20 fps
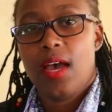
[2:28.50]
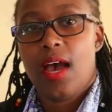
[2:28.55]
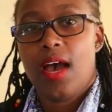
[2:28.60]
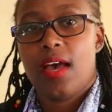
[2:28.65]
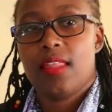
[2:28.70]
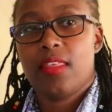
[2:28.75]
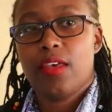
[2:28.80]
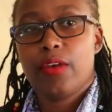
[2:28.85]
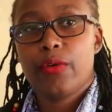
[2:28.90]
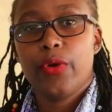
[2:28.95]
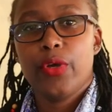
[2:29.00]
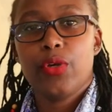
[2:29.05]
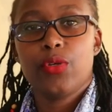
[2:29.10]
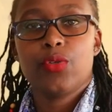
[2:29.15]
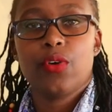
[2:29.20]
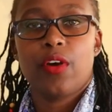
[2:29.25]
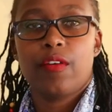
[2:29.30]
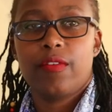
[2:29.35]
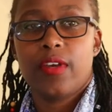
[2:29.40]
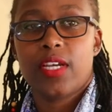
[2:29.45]
Are they going
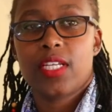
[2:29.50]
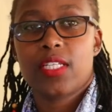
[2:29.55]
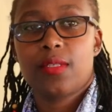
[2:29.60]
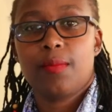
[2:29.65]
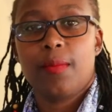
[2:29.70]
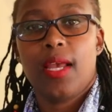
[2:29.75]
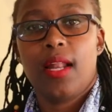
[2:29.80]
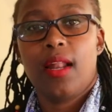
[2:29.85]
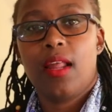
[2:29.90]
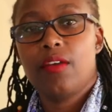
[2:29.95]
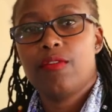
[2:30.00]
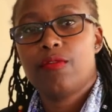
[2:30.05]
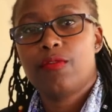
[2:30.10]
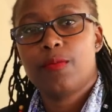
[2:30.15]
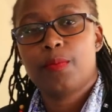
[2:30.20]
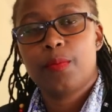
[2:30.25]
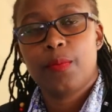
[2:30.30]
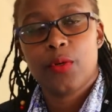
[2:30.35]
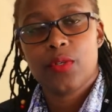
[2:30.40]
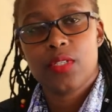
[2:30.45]
to affect my
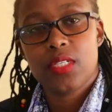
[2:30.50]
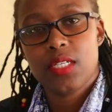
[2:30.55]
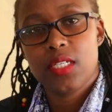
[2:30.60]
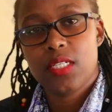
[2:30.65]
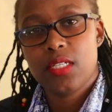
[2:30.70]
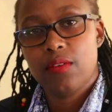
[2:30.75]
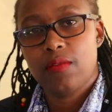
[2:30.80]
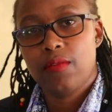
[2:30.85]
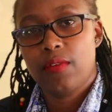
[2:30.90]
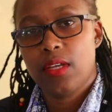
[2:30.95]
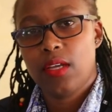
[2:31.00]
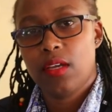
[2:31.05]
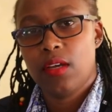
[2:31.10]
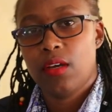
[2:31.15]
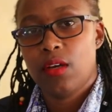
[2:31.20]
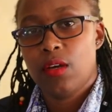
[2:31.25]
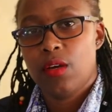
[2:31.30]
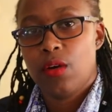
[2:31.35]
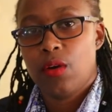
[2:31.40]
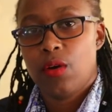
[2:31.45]
life positively
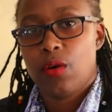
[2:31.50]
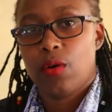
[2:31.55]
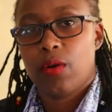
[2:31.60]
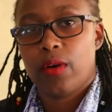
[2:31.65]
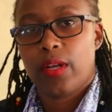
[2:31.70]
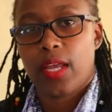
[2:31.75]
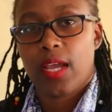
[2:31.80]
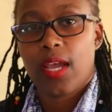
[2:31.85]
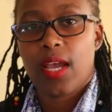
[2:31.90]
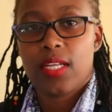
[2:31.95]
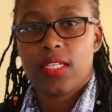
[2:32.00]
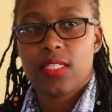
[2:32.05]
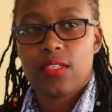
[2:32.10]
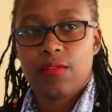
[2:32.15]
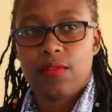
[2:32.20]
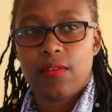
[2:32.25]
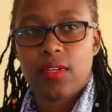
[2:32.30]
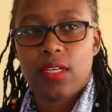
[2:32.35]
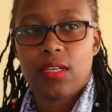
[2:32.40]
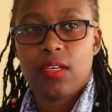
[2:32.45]
or
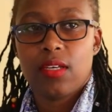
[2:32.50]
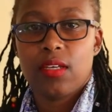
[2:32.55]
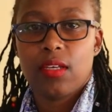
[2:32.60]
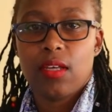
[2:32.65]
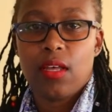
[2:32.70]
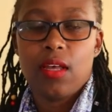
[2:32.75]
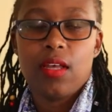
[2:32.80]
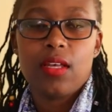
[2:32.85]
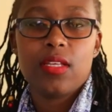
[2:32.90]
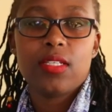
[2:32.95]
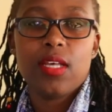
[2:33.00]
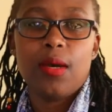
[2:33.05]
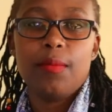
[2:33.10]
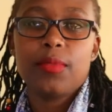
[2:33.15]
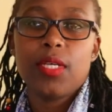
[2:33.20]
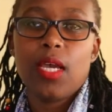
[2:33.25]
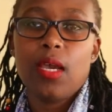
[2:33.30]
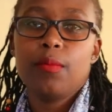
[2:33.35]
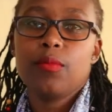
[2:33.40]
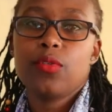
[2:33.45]
negatively?
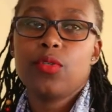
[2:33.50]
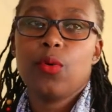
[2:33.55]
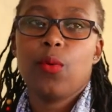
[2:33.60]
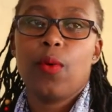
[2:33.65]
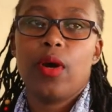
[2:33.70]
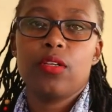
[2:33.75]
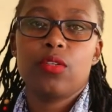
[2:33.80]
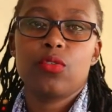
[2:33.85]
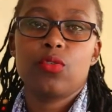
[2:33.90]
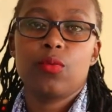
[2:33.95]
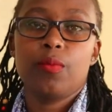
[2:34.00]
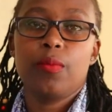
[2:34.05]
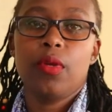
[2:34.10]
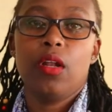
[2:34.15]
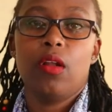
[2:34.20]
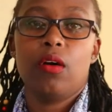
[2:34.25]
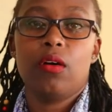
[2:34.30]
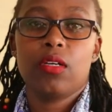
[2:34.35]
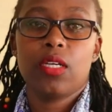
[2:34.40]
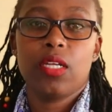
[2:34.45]
Sometimes you want to
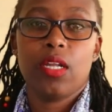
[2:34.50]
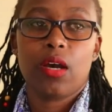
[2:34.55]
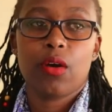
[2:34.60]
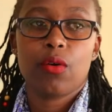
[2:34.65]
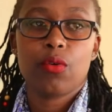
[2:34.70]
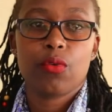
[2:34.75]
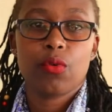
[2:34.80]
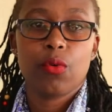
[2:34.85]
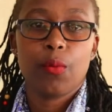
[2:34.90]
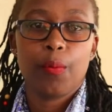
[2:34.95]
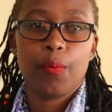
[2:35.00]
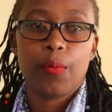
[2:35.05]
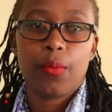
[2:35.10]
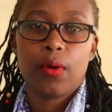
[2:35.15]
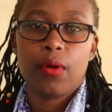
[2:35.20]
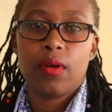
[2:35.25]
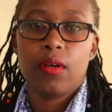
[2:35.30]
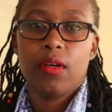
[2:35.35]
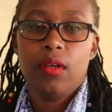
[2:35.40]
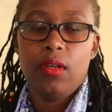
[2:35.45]
belong in a group,
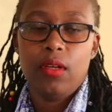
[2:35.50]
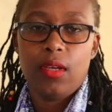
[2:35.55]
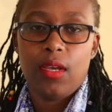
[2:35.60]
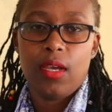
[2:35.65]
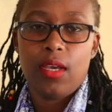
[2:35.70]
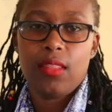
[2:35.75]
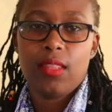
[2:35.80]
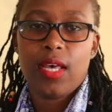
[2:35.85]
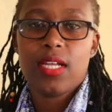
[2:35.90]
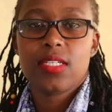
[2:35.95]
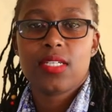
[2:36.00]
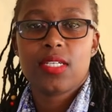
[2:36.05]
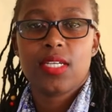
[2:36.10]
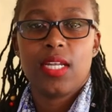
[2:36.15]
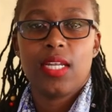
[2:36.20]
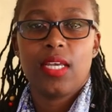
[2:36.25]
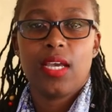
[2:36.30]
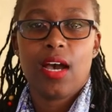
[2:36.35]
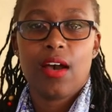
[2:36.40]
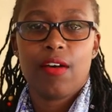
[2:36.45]
and that
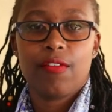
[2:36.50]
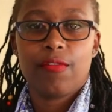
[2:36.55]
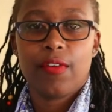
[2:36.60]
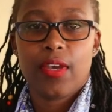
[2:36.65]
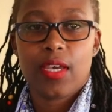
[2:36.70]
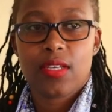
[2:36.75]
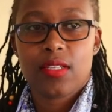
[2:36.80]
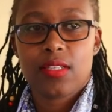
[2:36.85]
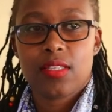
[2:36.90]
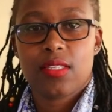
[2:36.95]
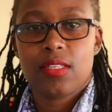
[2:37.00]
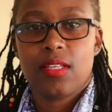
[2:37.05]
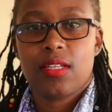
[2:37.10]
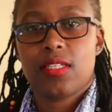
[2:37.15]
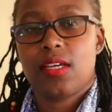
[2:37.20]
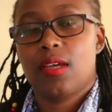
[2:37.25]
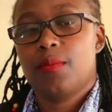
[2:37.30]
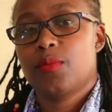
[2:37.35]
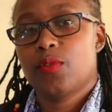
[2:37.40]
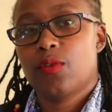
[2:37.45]
really affects the
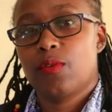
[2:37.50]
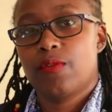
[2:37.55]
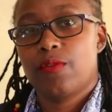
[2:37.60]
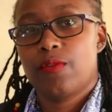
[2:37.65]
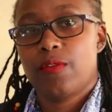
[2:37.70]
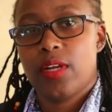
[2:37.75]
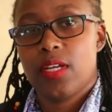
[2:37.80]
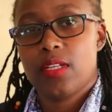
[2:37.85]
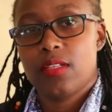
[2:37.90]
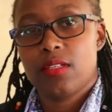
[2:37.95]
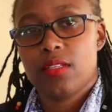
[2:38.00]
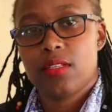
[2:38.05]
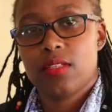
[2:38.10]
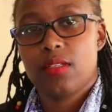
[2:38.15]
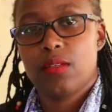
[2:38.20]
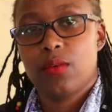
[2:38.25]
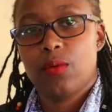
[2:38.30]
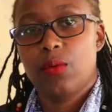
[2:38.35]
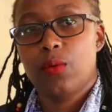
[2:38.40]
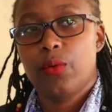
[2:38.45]
types of friends
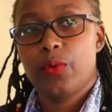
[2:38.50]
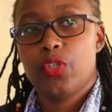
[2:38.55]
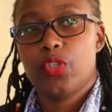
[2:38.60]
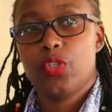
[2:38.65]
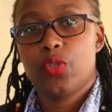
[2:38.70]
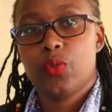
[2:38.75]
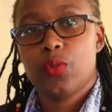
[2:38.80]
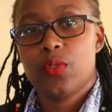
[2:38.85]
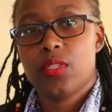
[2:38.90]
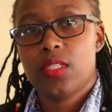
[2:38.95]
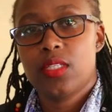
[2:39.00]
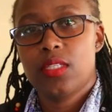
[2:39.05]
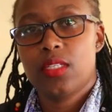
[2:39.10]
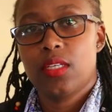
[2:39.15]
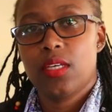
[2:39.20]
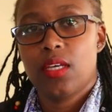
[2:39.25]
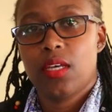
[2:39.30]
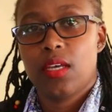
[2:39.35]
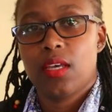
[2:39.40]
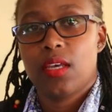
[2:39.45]
who we choose
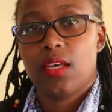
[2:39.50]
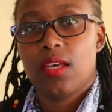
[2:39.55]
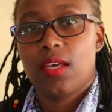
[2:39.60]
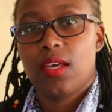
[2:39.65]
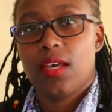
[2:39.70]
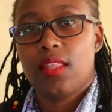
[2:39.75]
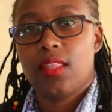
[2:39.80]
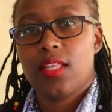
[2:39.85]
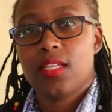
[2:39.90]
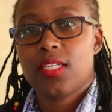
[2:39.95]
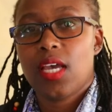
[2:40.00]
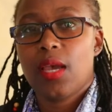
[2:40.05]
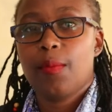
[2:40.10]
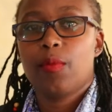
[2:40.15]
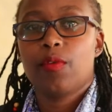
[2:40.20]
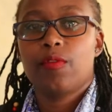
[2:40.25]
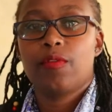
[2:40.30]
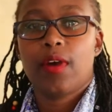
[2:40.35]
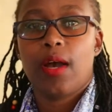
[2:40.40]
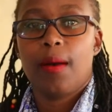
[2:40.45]
and the
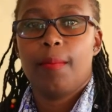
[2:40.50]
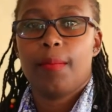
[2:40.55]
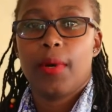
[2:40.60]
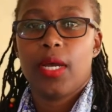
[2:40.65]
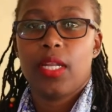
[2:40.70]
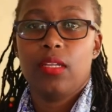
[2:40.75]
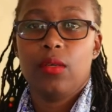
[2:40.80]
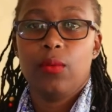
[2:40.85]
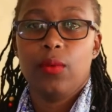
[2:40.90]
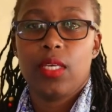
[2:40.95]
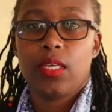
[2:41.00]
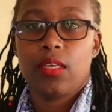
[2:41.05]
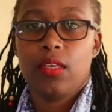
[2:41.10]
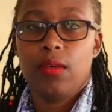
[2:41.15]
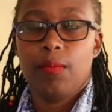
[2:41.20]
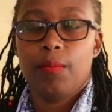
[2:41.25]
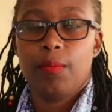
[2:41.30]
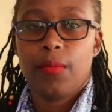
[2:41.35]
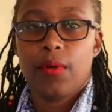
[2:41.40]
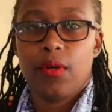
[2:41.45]
type of company we
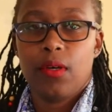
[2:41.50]
keep.